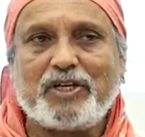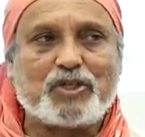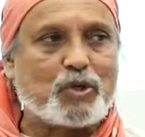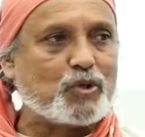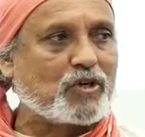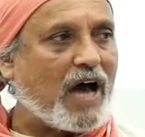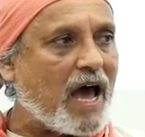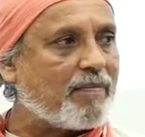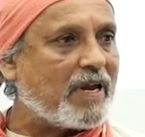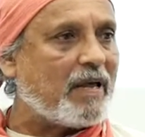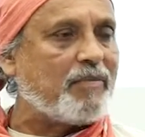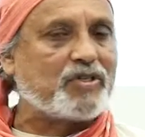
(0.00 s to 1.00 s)
issues,
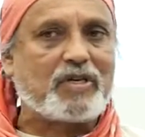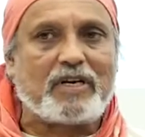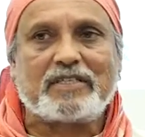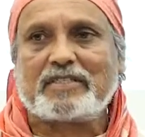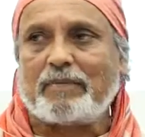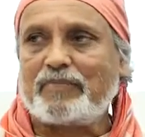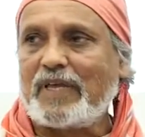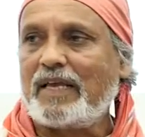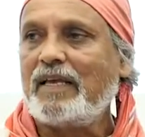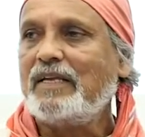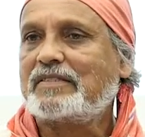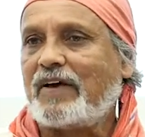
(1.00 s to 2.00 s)
carbon emission is
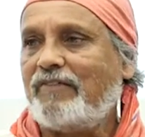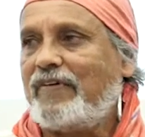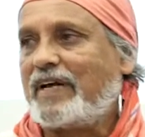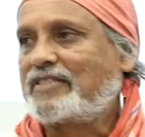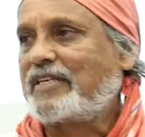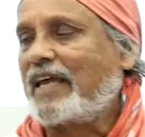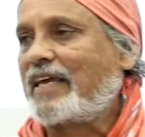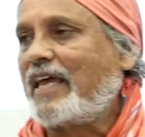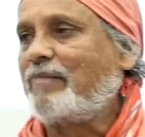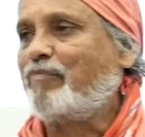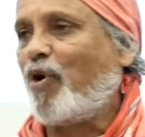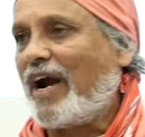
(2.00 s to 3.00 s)
something, somewhere
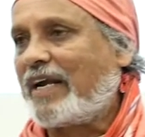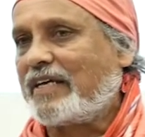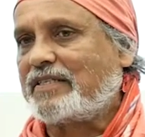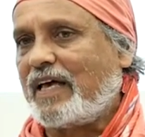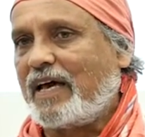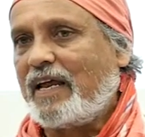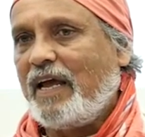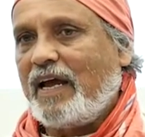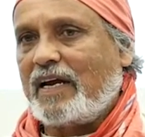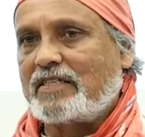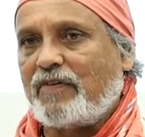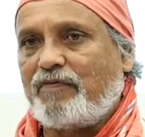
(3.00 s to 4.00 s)
sinking point is there,
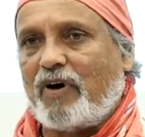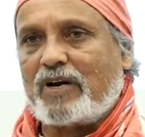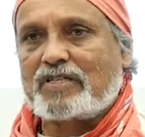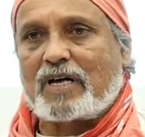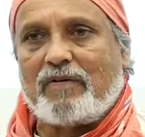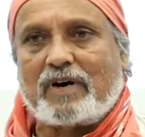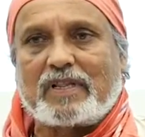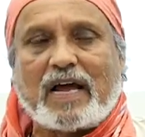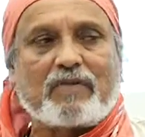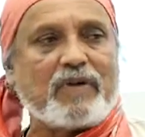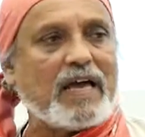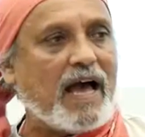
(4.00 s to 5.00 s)
it is the forest cover
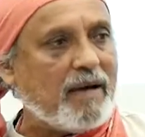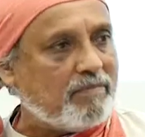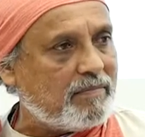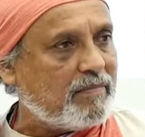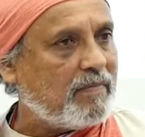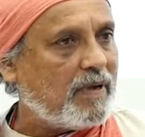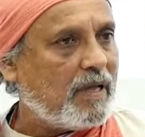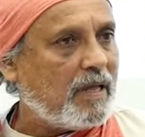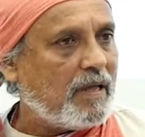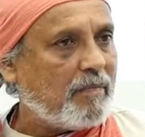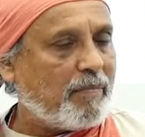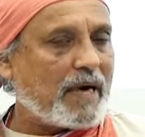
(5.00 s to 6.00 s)
that we have.
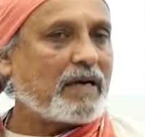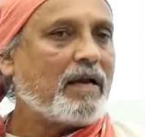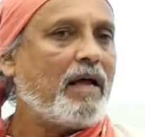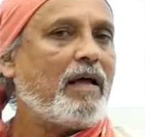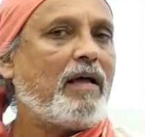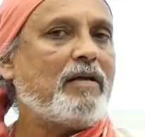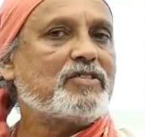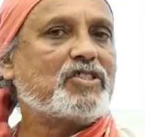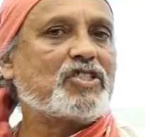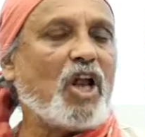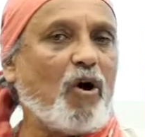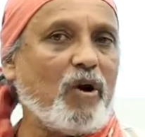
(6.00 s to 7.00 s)
But
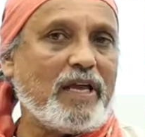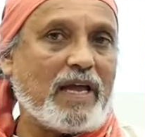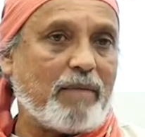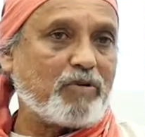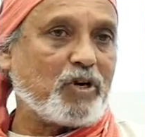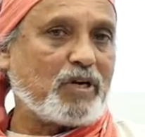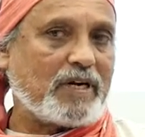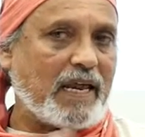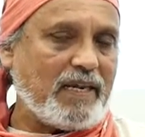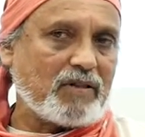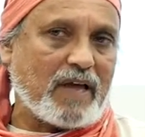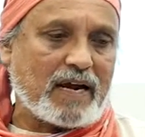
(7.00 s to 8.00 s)
slowly I am to
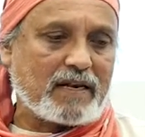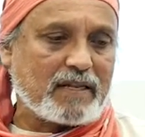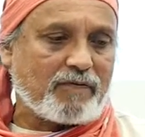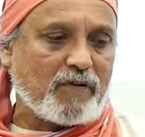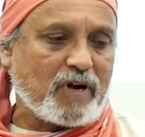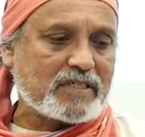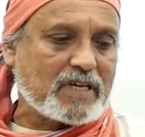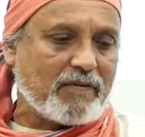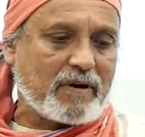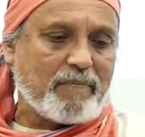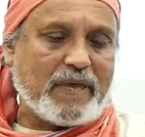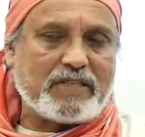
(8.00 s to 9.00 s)
tell you that the forest
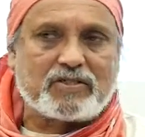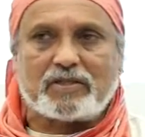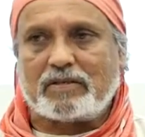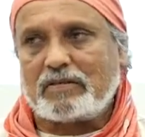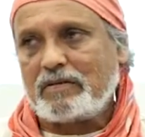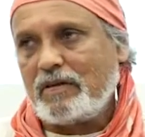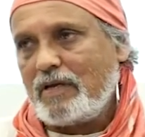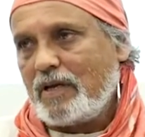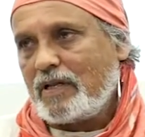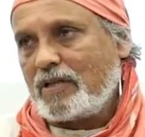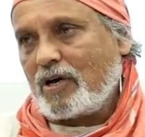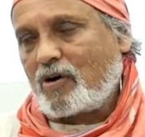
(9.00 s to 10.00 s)
cover mentioned,
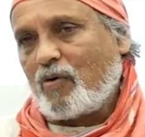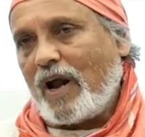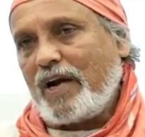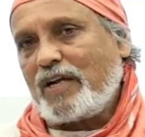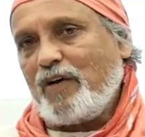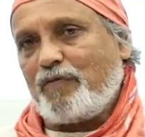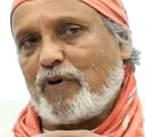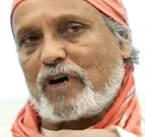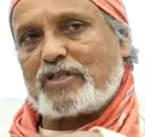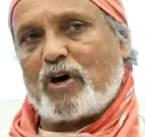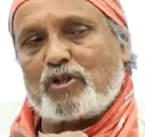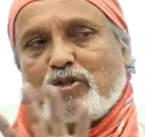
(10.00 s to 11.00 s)
the quality of
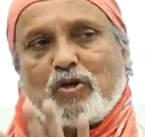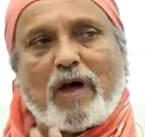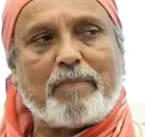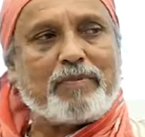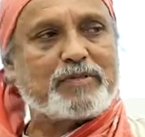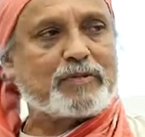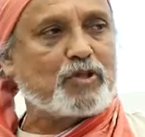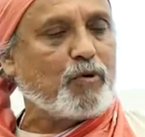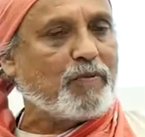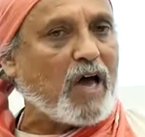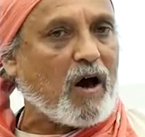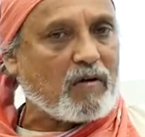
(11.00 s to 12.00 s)
forest also has
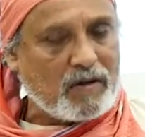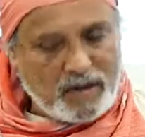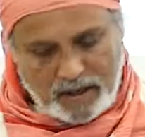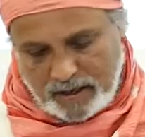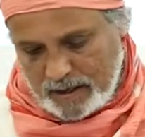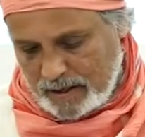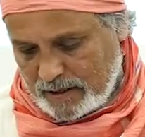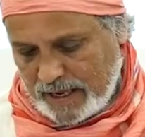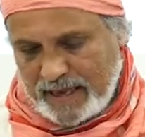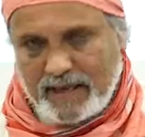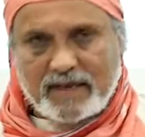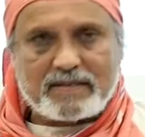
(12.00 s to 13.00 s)
stooped down.
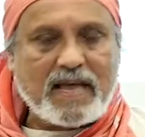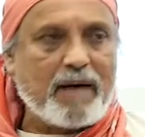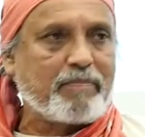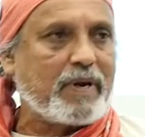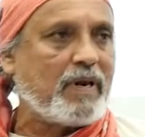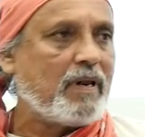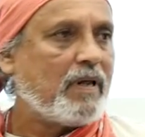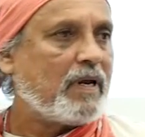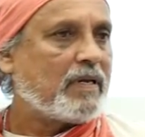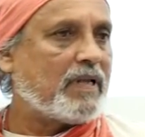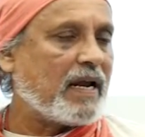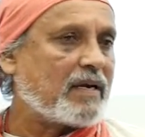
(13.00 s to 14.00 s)
Take example
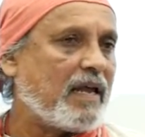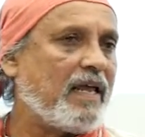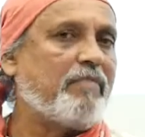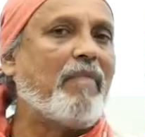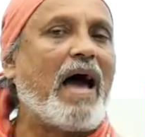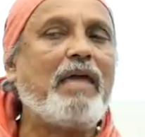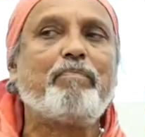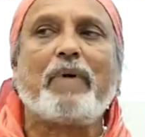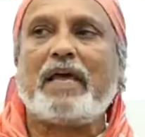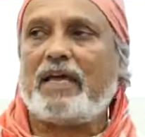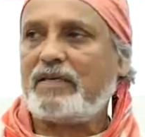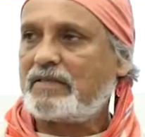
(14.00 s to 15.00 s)
that in my
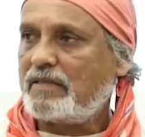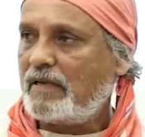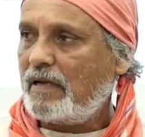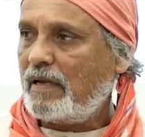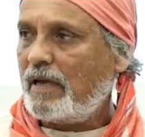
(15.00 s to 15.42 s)
place,